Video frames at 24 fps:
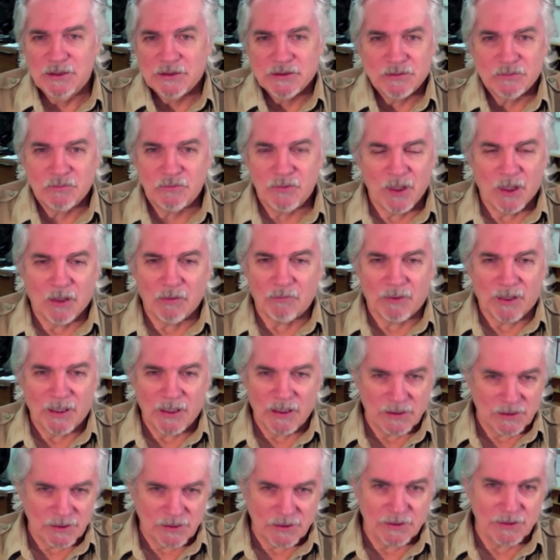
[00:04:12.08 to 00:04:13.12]
we all write
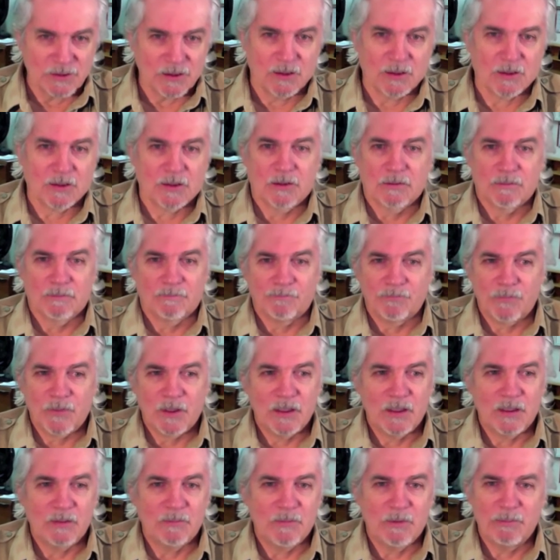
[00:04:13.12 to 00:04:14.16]
into the dark,
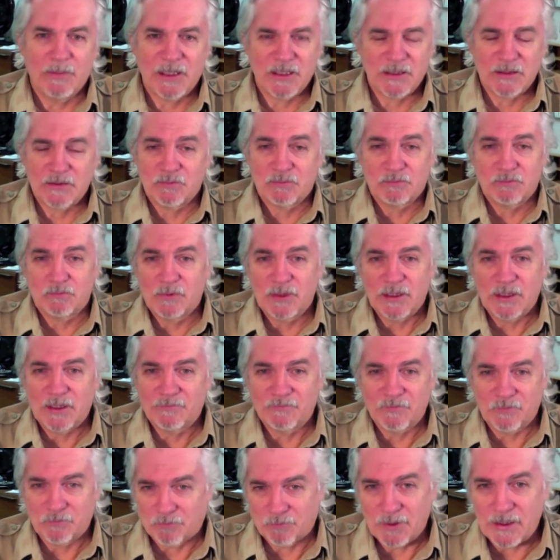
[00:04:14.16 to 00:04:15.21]
and because we love
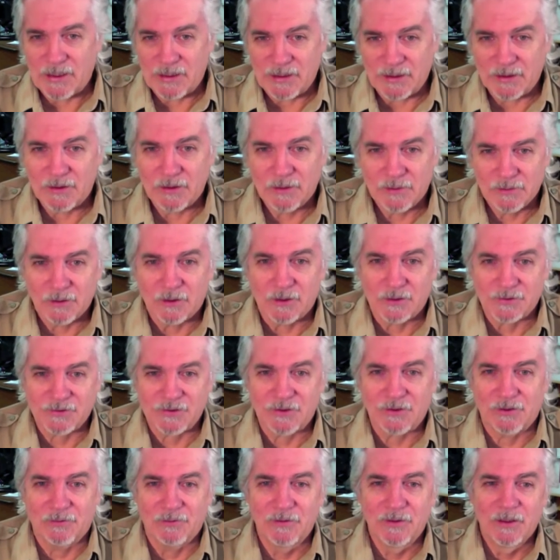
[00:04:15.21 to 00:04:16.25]
to read
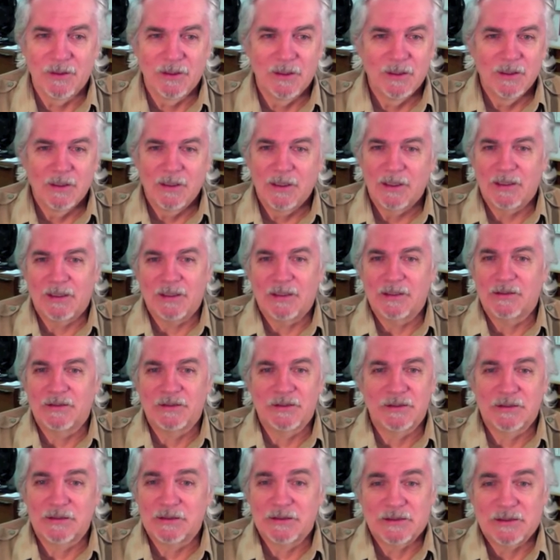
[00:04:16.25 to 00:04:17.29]
also, and it
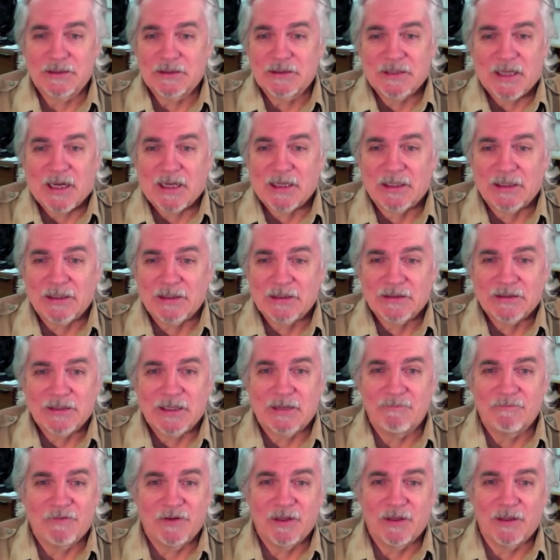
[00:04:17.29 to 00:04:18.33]
just is exactly the
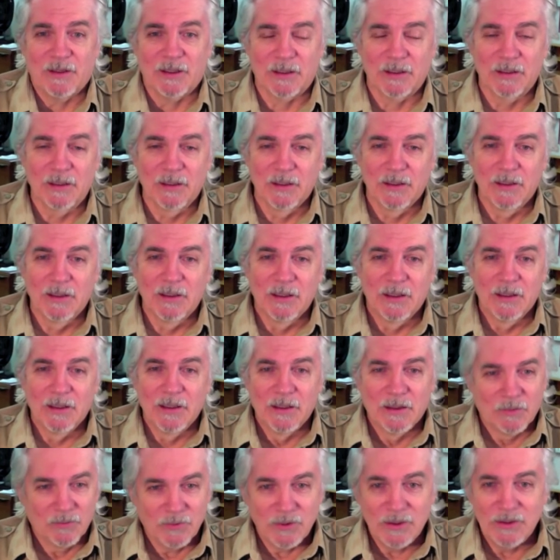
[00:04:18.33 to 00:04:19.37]
same feeling.
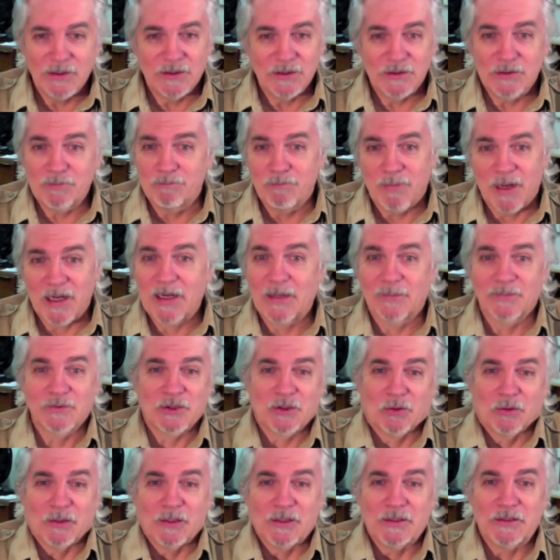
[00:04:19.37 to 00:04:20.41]
We just make up
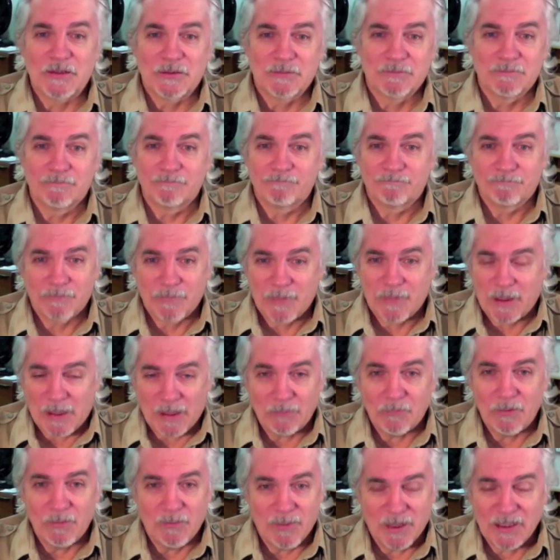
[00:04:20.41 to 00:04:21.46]
stories. And
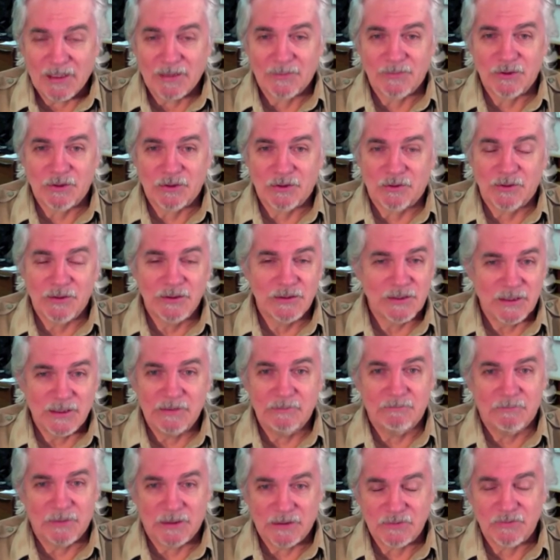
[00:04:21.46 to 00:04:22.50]
we make up stories,
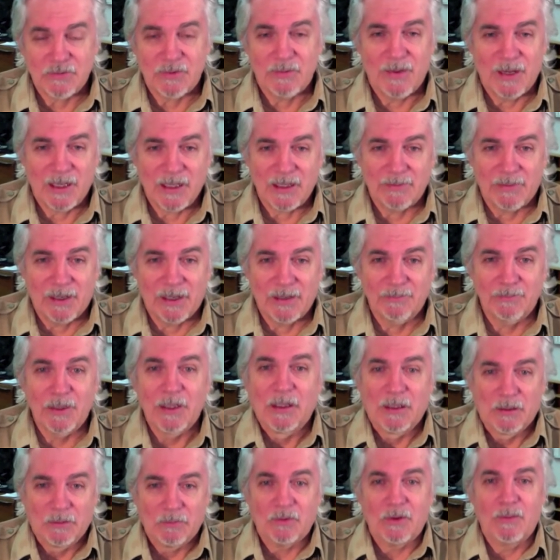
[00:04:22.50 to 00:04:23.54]
and as we make them up,
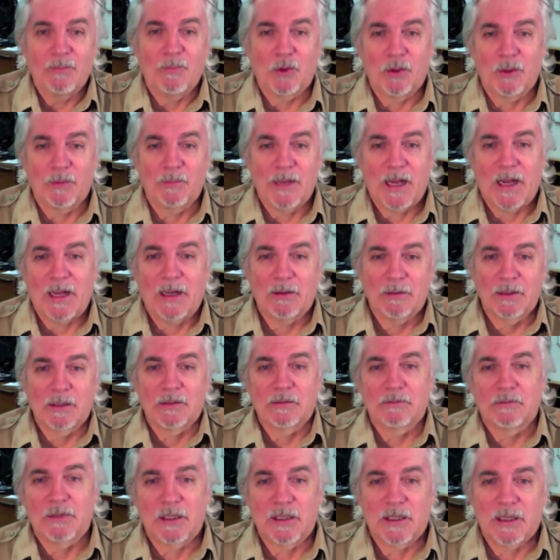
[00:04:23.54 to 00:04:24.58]
we put them down and
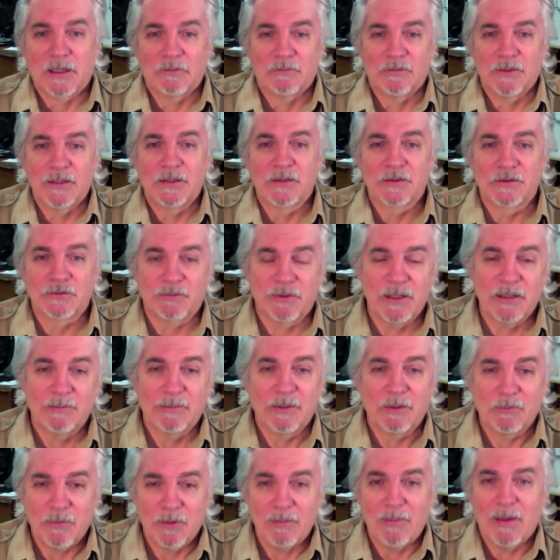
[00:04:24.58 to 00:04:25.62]
then let readers read them,
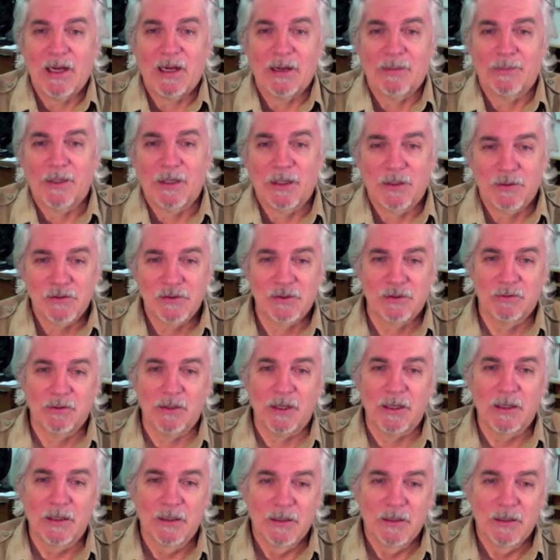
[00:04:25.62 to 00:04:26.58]
and we make up another story.